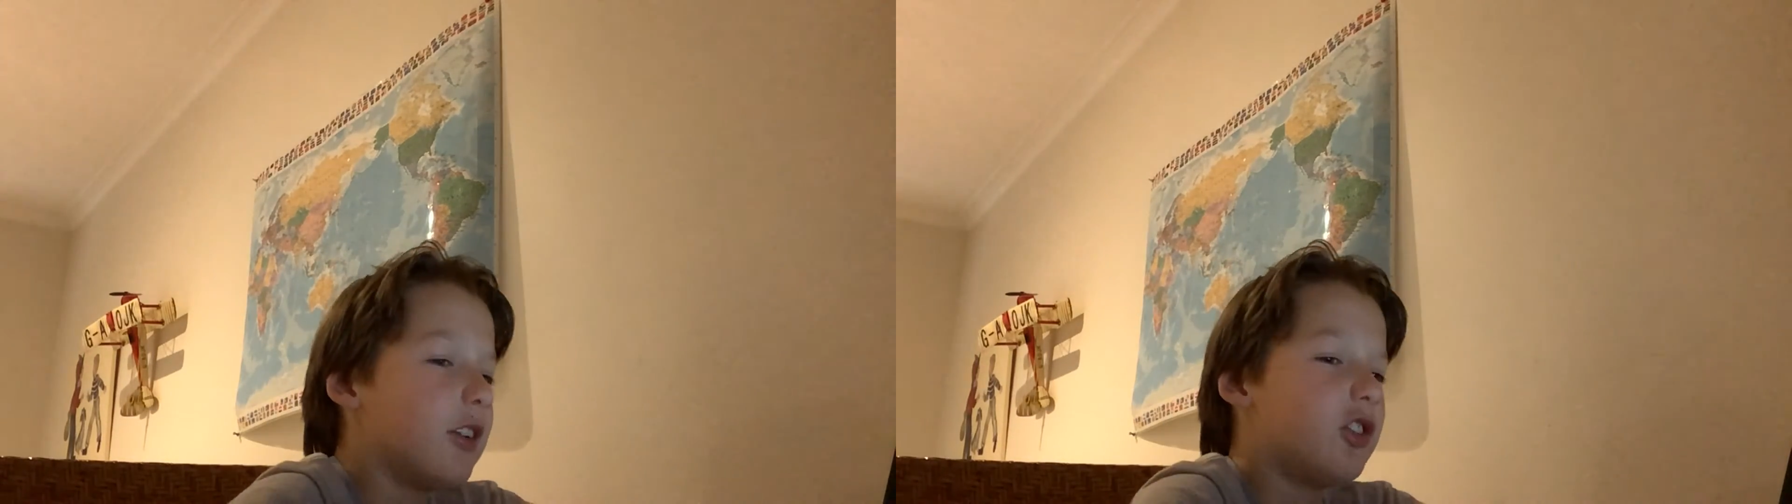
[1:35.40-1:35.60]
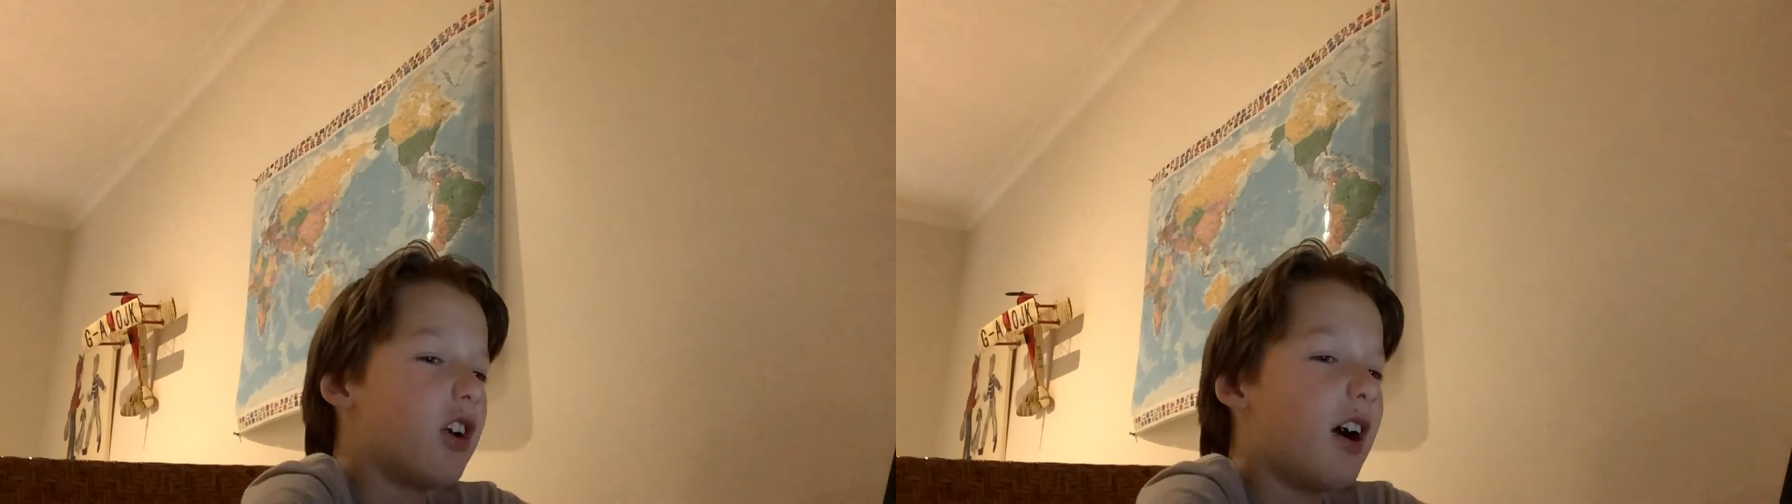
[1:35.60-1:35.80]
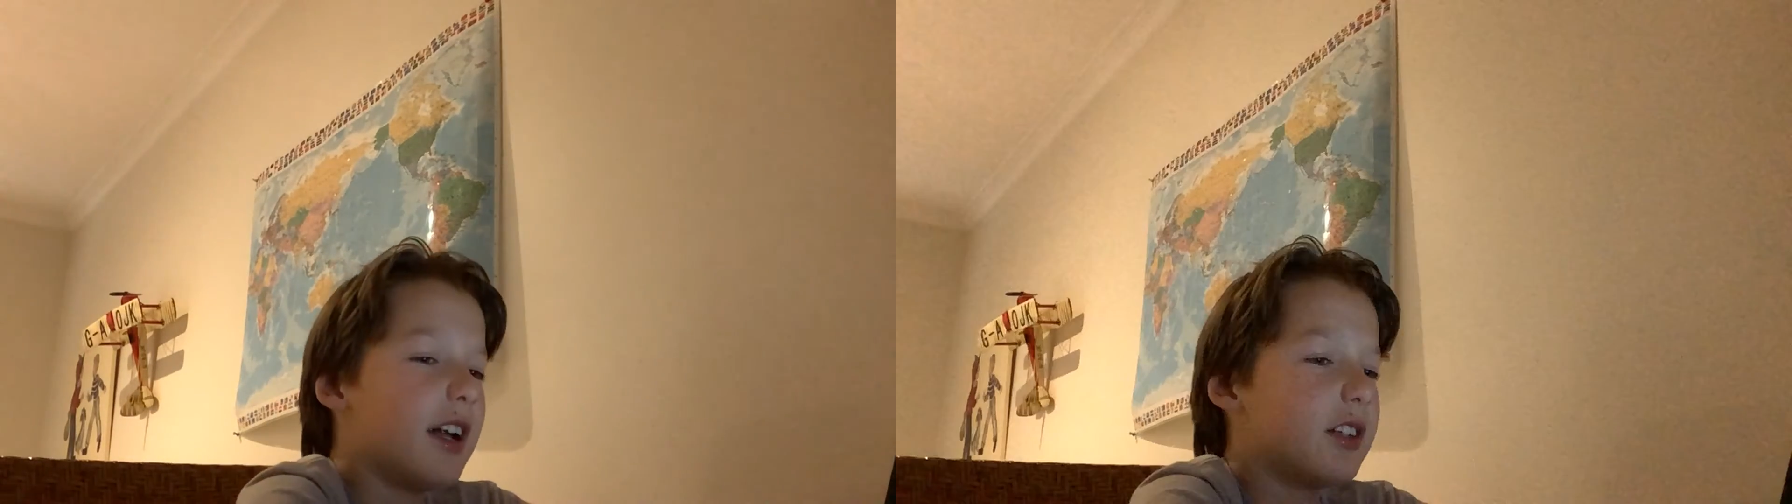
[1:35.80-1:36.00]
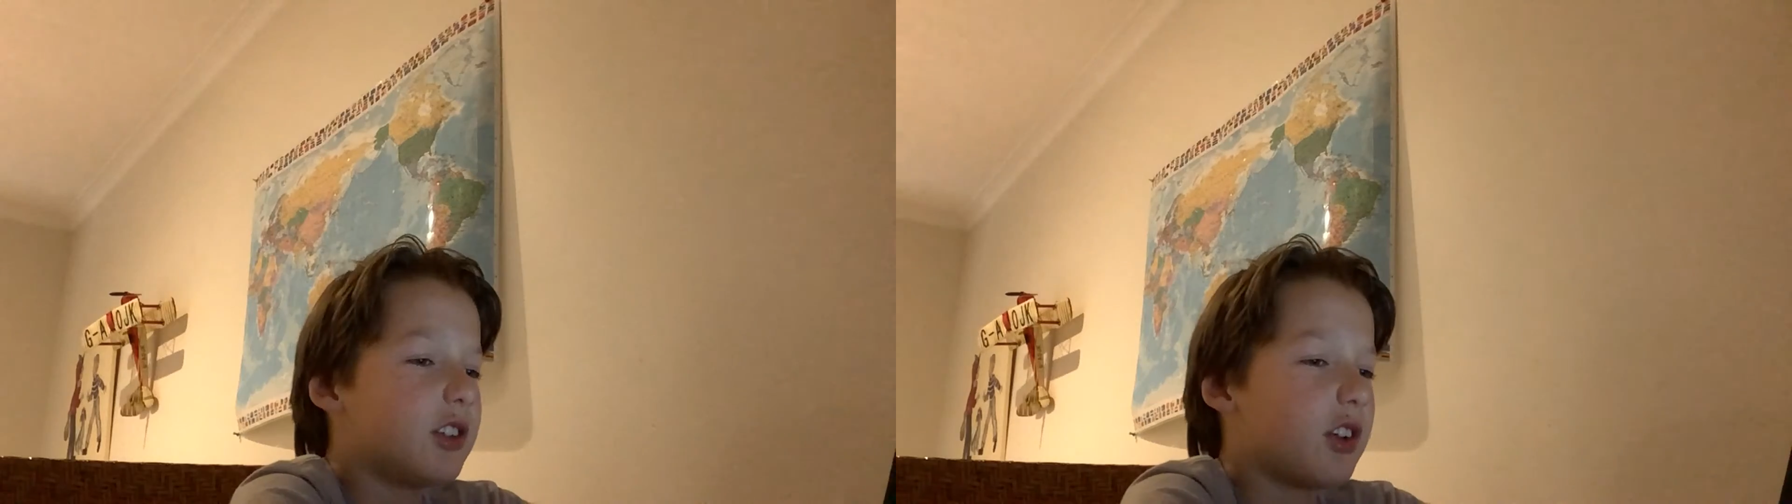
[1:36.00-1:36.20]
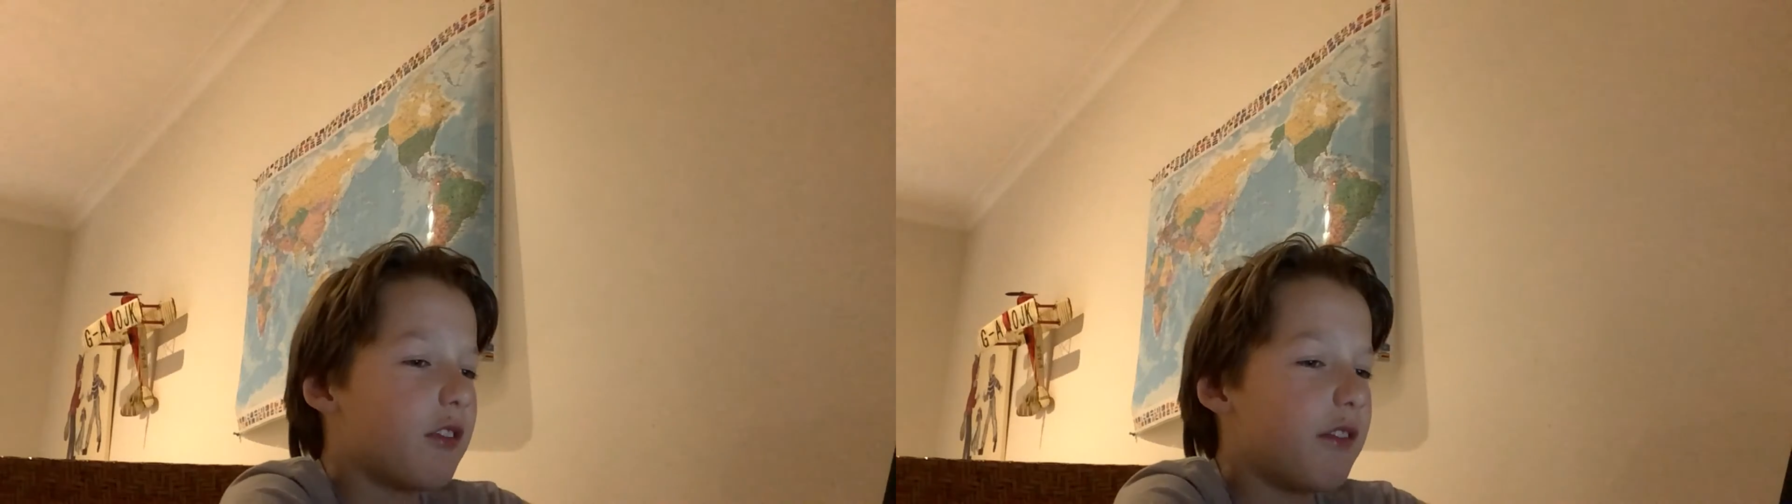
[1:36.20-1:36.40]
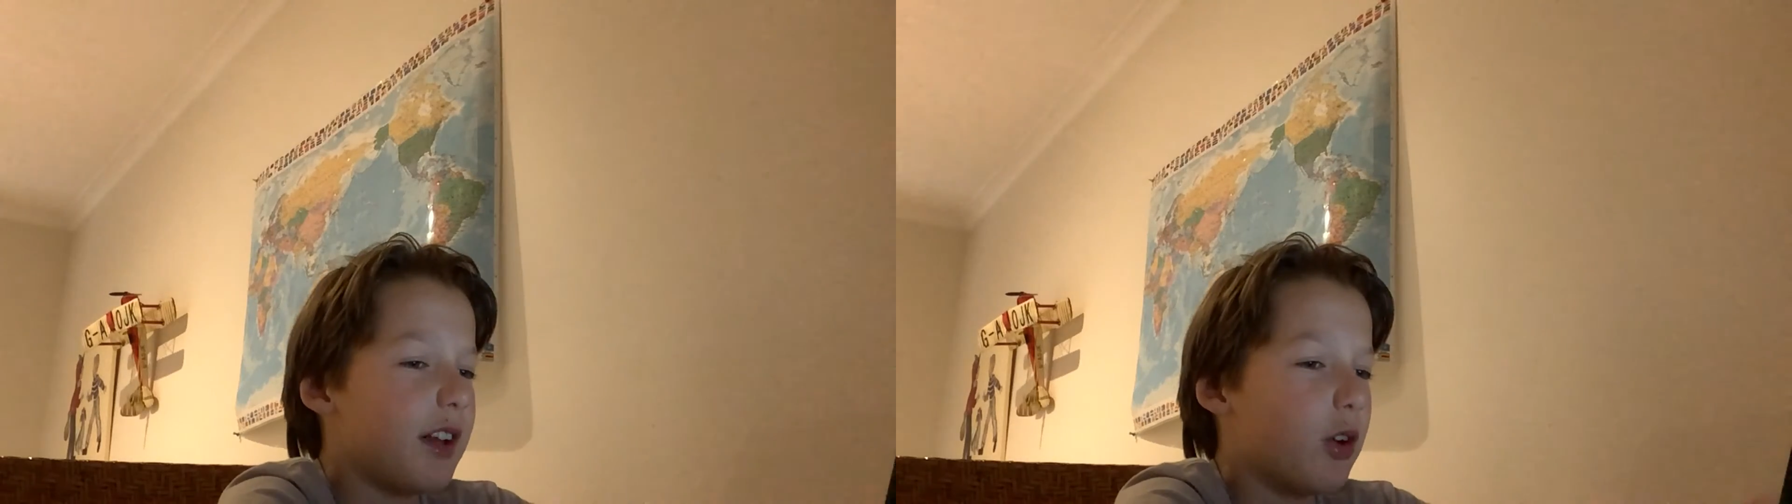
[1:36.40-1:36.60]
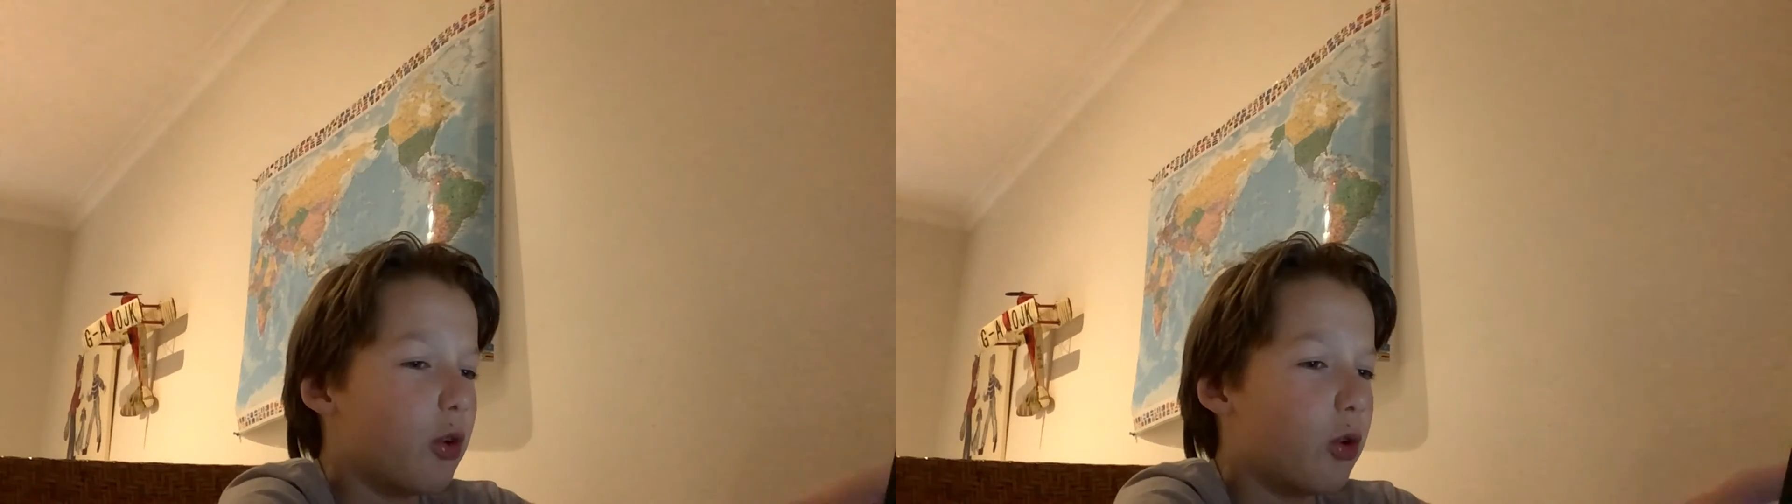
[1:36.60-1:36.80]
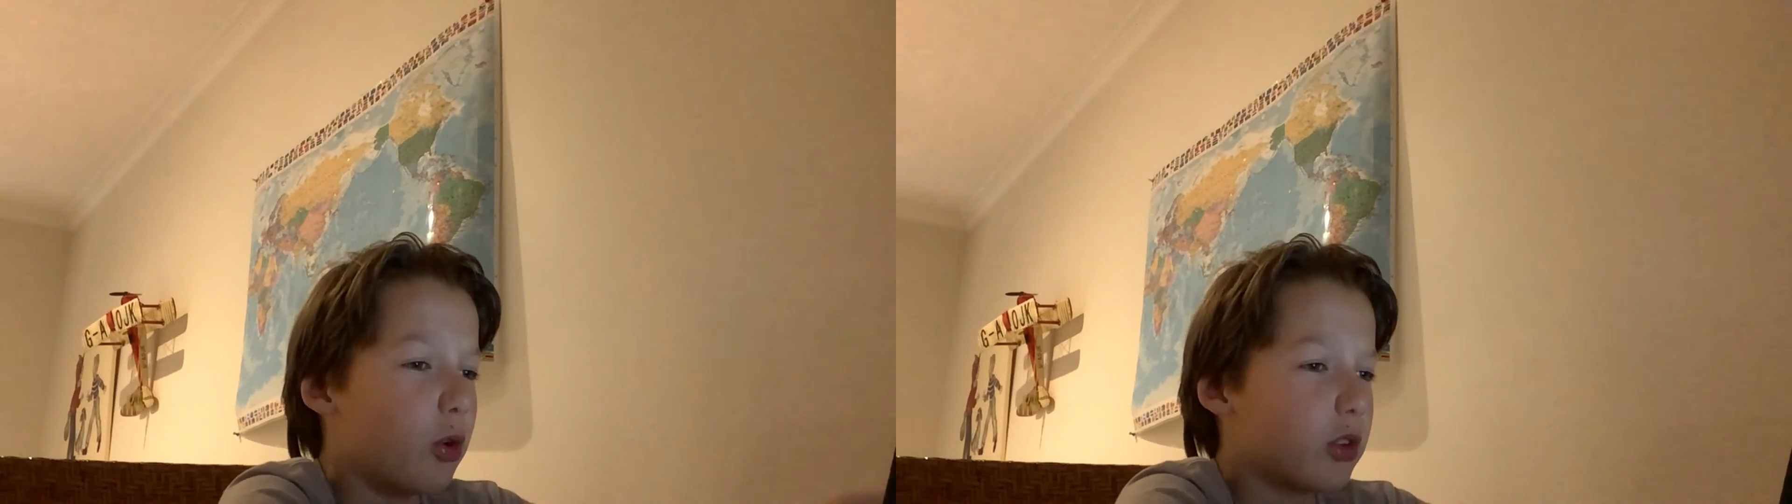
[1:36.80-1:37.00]
Giants v
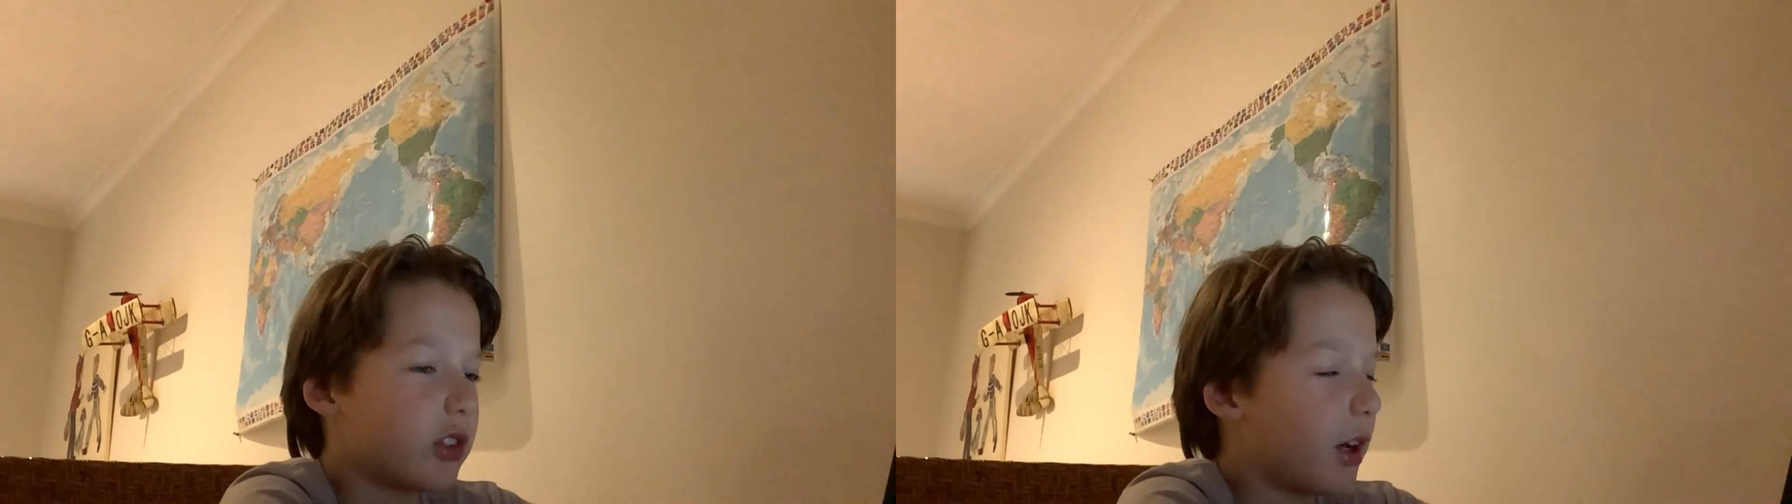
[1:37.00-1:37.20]
Hawks.